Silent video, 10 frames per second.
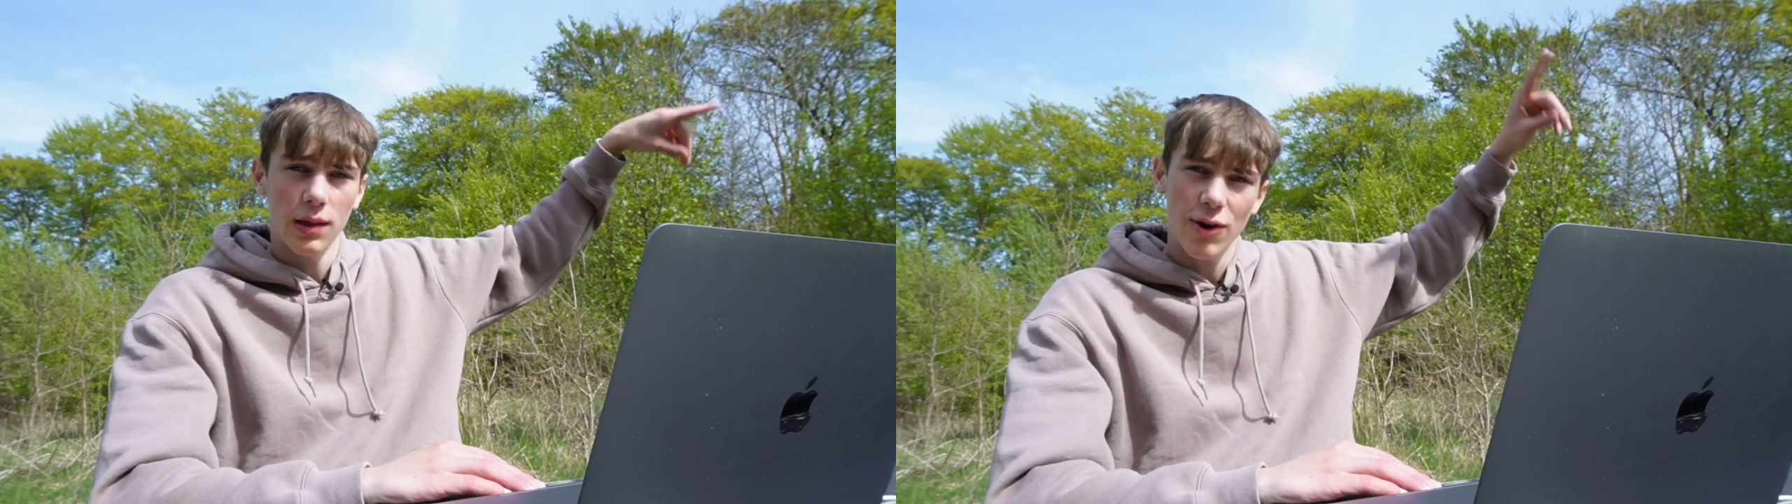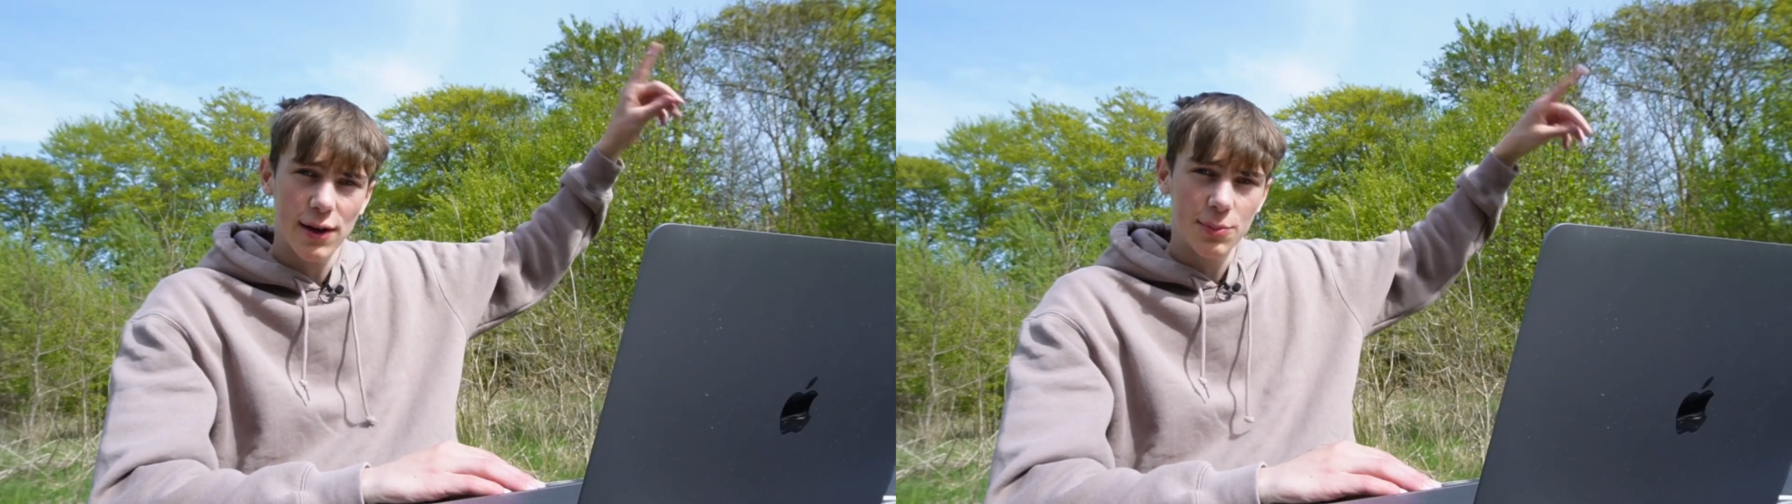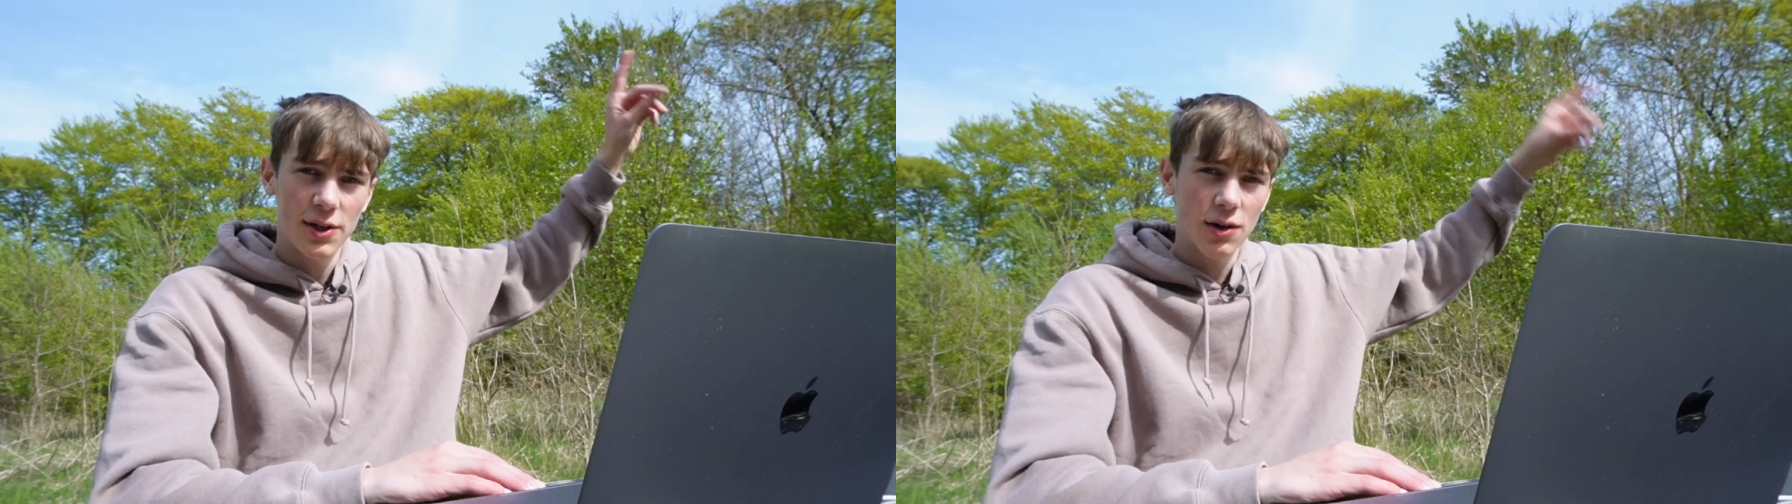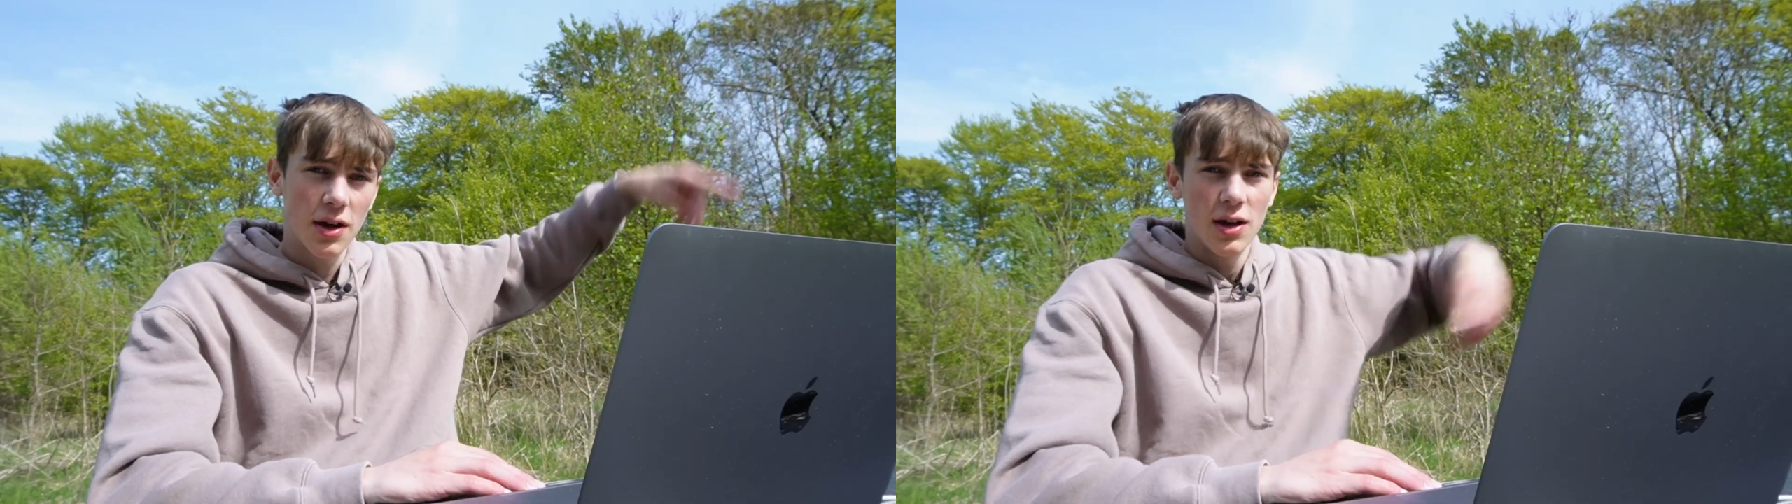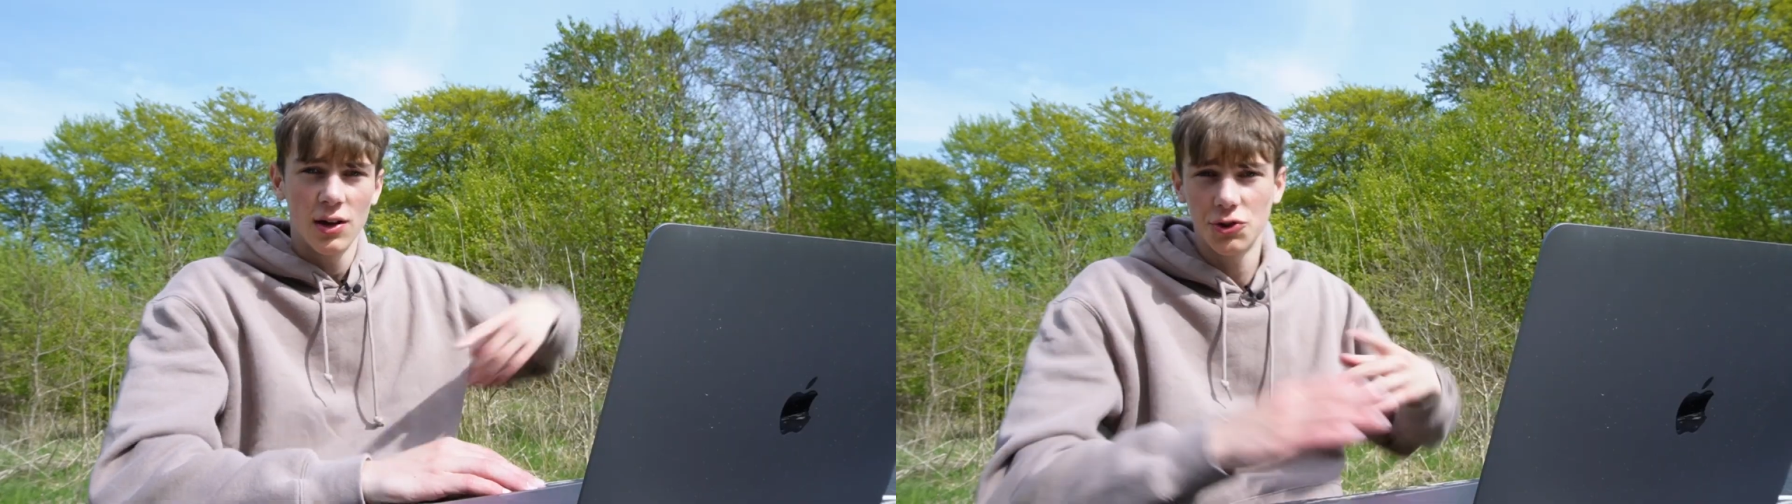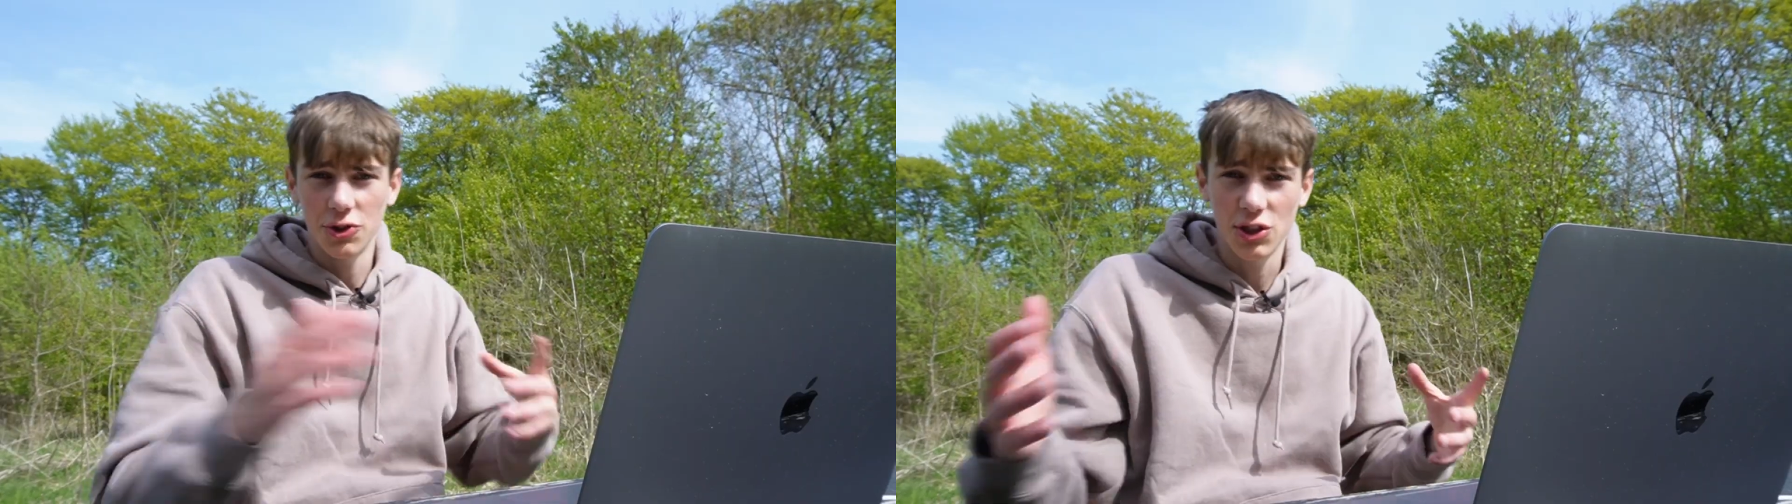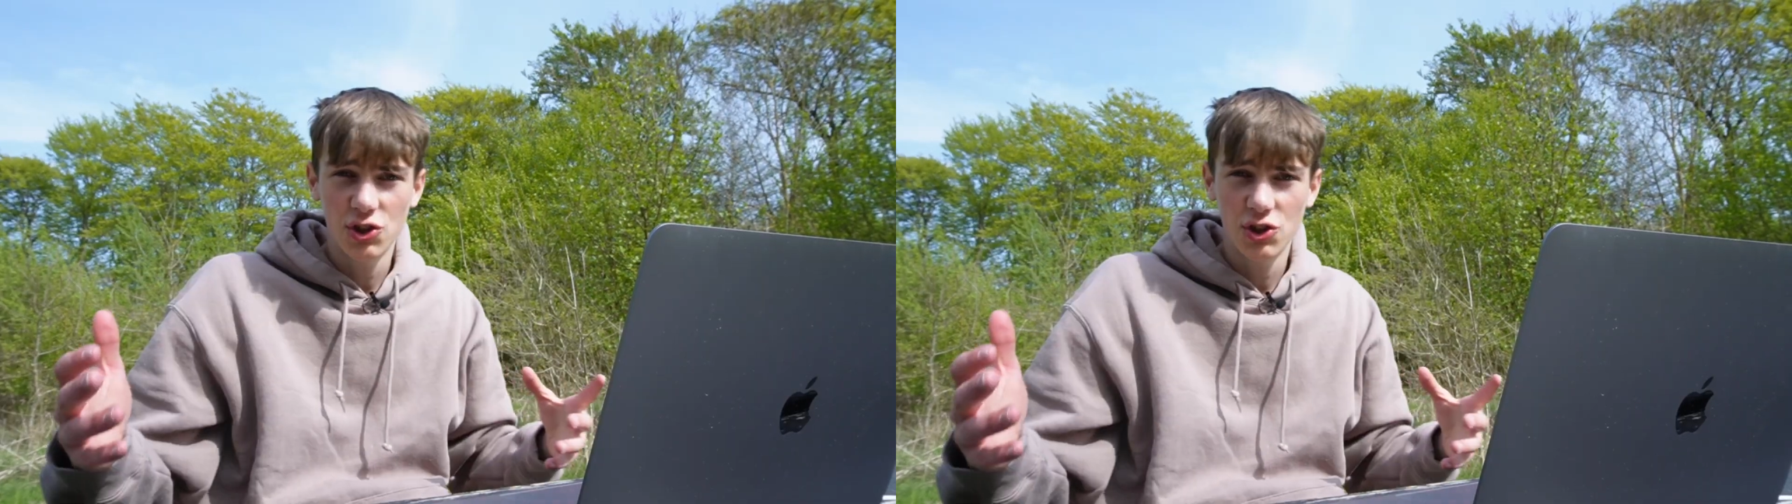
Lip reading: right up here so you can